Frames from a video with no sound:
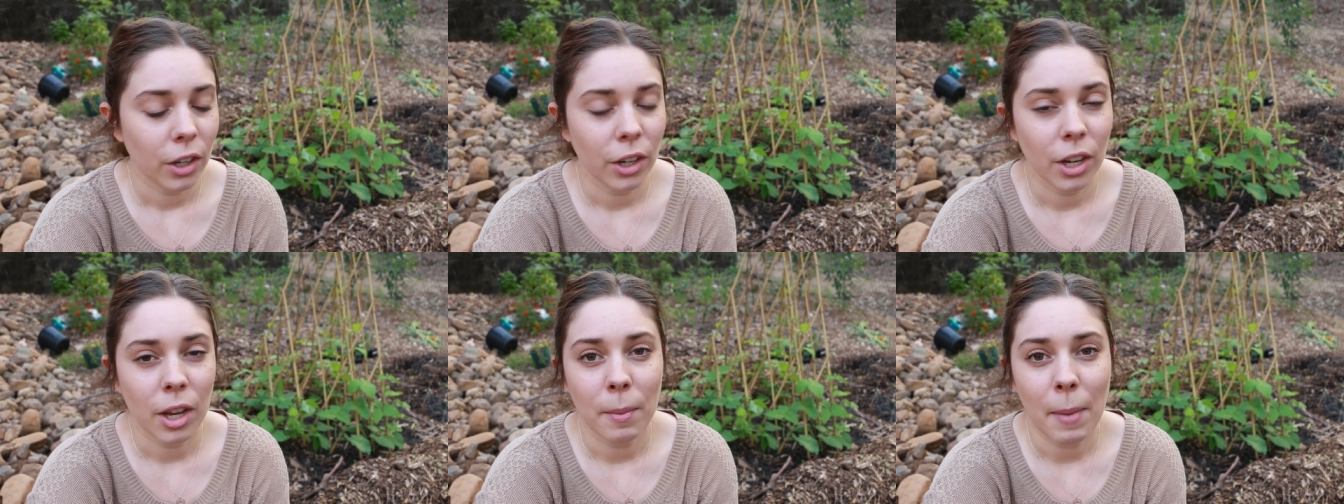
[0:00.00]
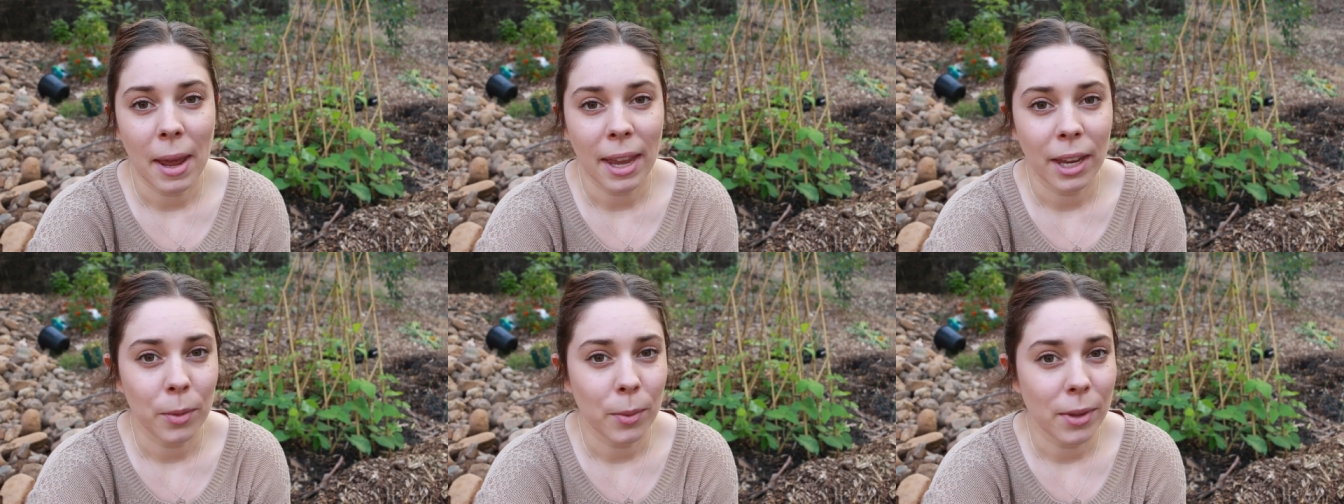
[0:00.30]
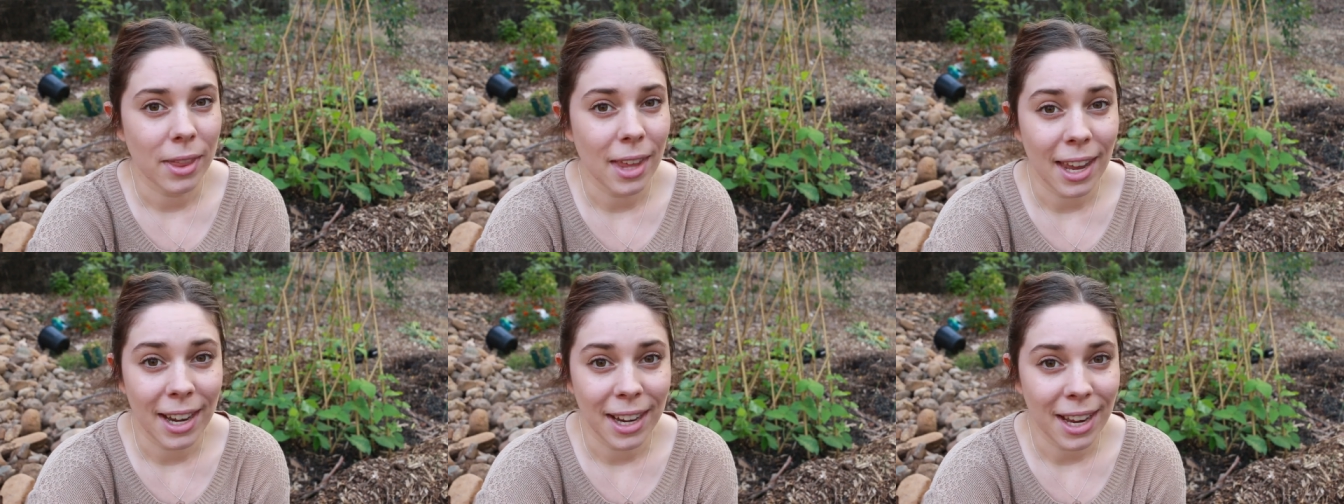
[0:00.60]
You can make it
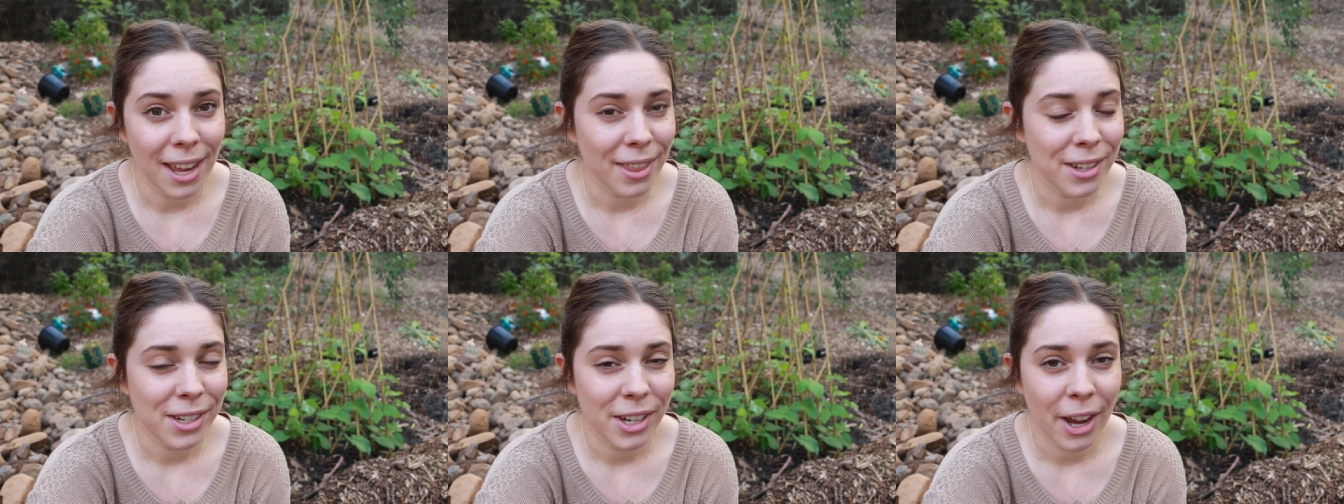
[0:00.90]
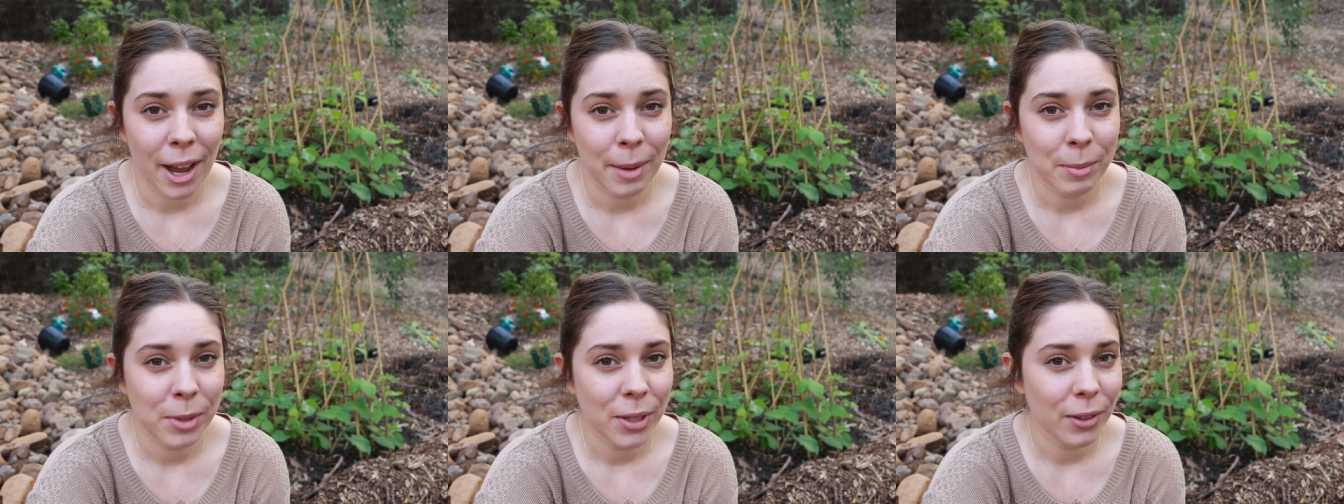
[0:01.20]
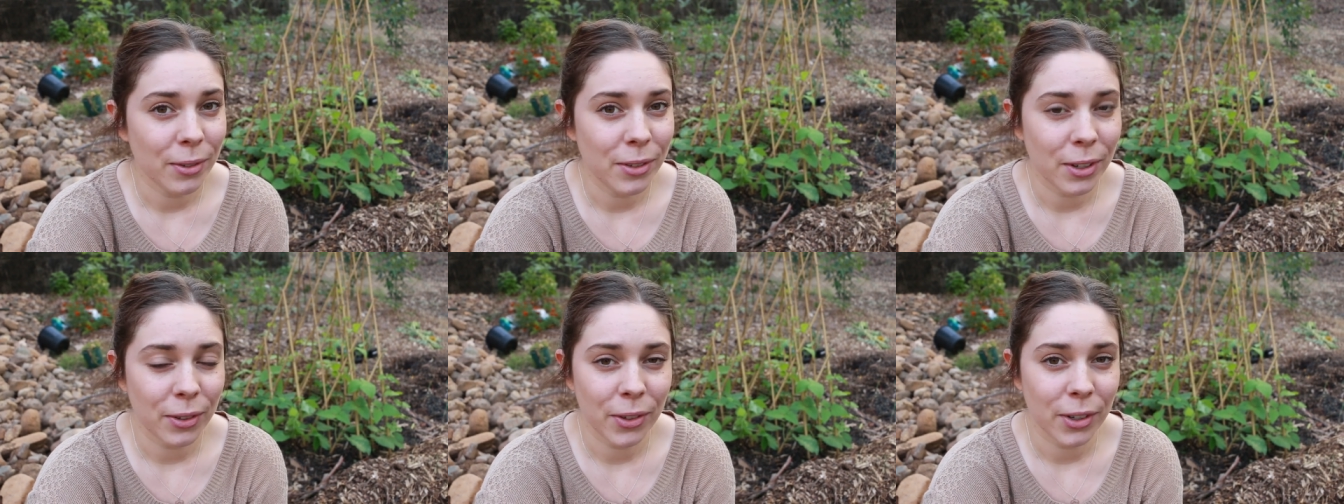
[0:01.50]
with any other types
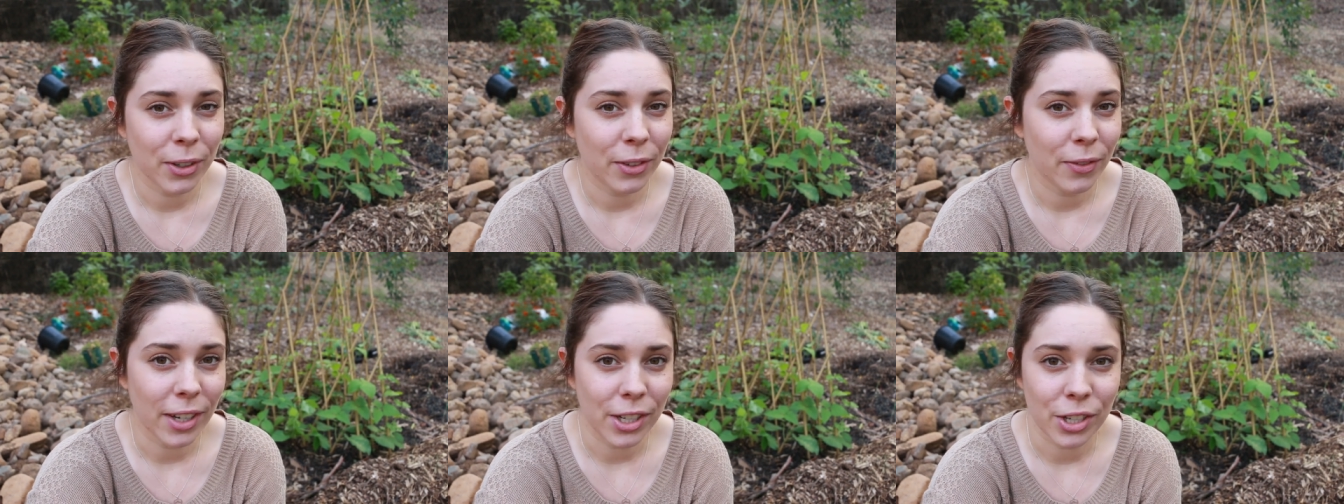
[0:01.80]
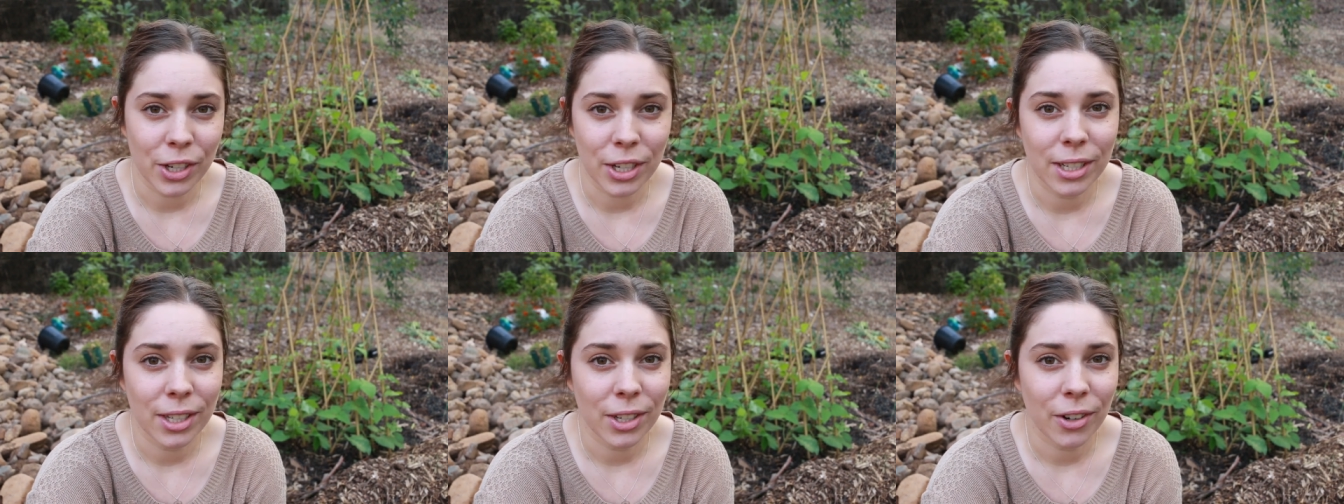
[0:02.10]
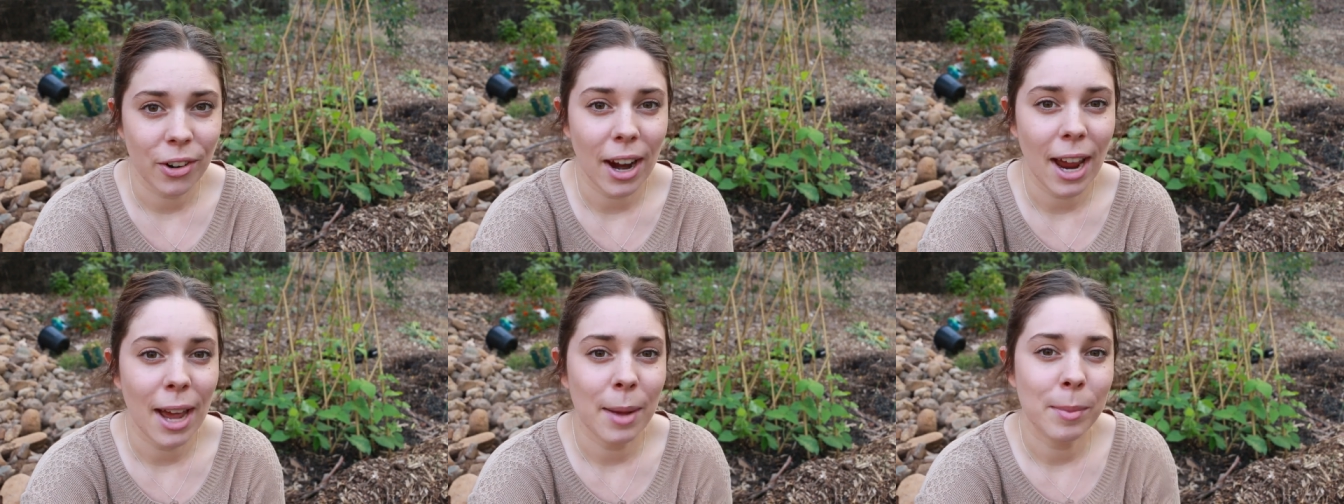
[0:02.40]
of different veggie
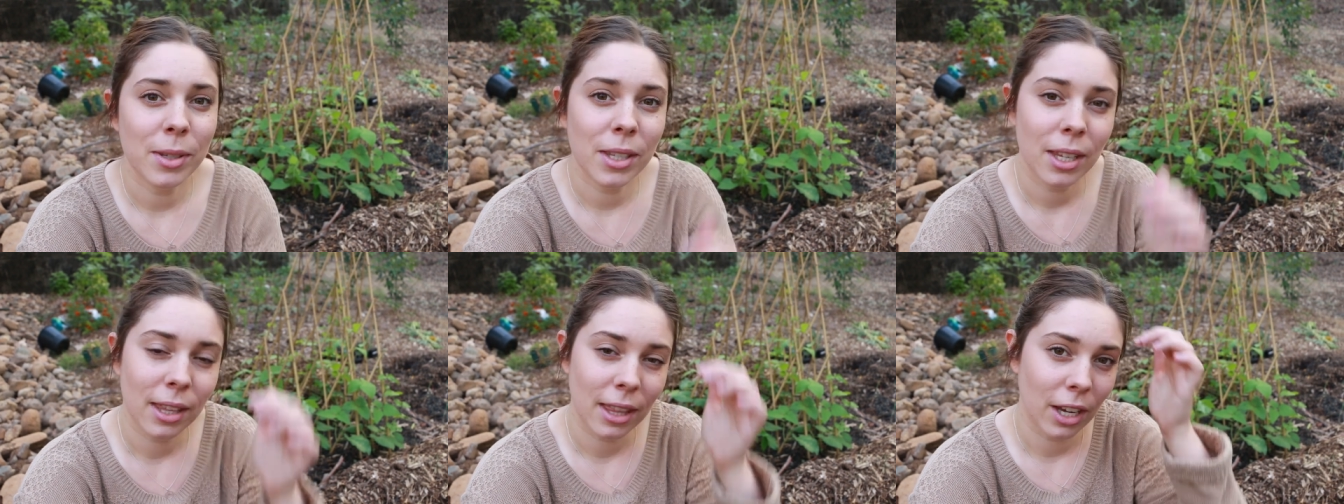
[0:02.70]
scraps.